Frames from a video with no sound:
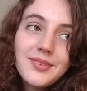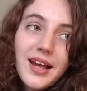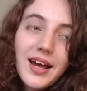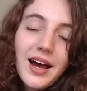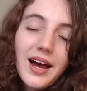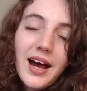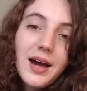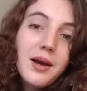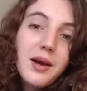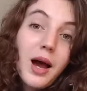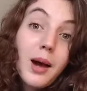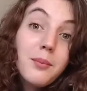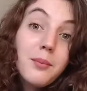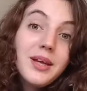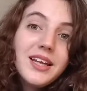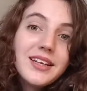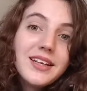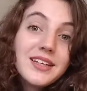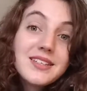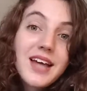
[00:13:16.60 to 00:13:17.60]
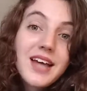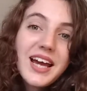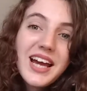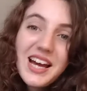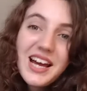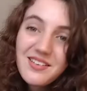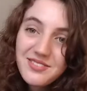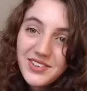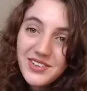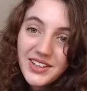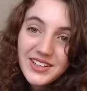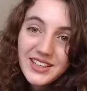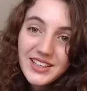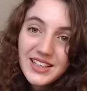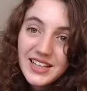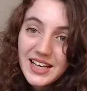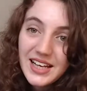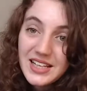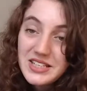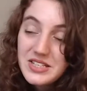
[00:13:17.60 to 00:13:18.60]
I mean, I have nothing
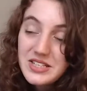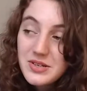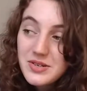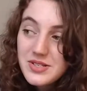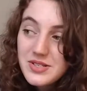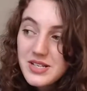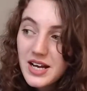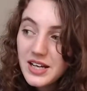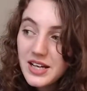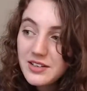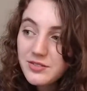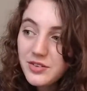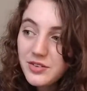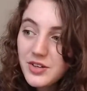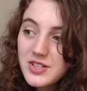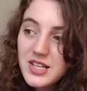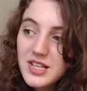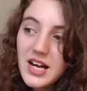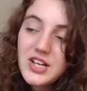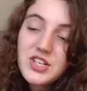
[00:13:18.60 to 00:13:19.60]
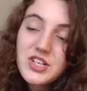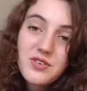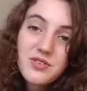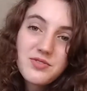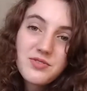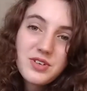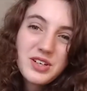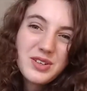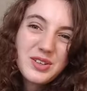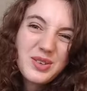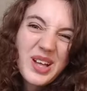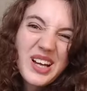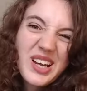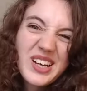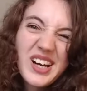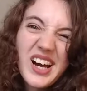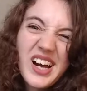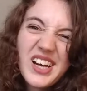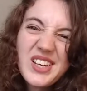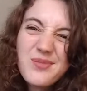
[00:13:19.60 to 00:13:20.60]
against those kind of vlogs. I just feel like
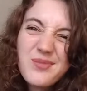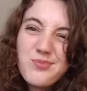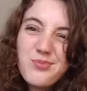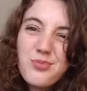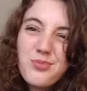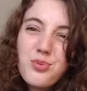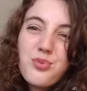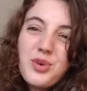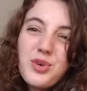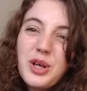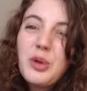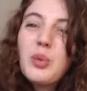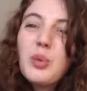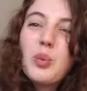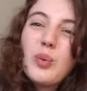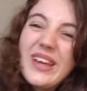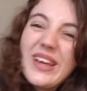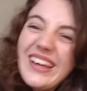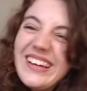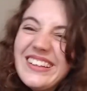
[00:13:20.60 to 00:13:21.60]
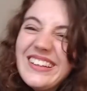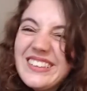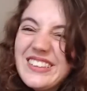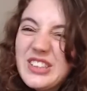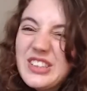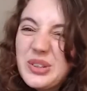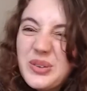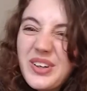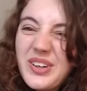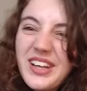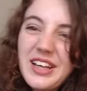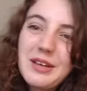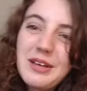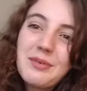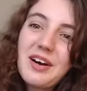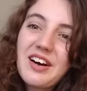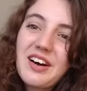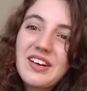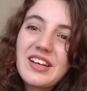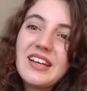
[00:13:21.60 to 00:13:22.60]
I feel weird talking
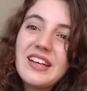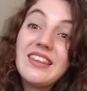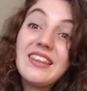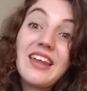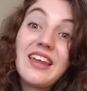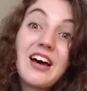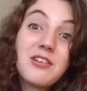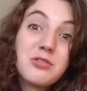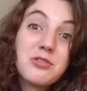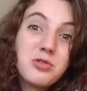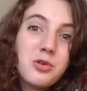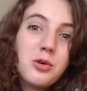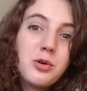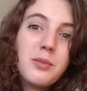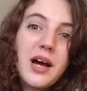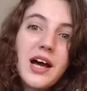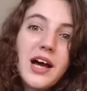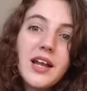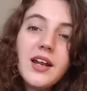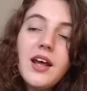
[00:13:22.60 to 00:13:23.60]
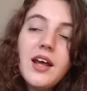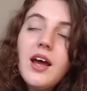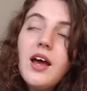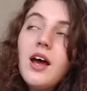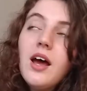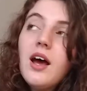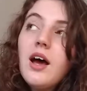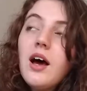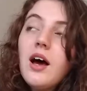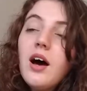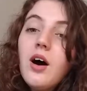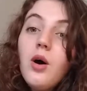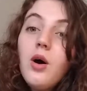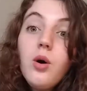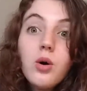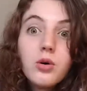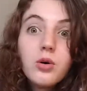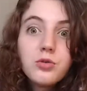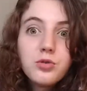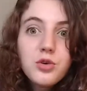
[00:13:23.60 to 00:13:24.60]
about it in that format.
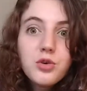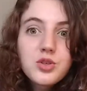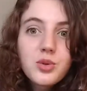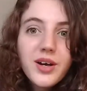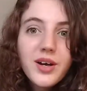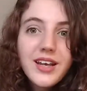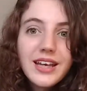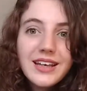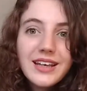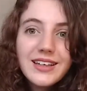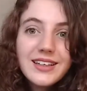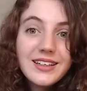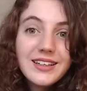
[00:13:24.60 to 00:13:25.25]
Oh, 420.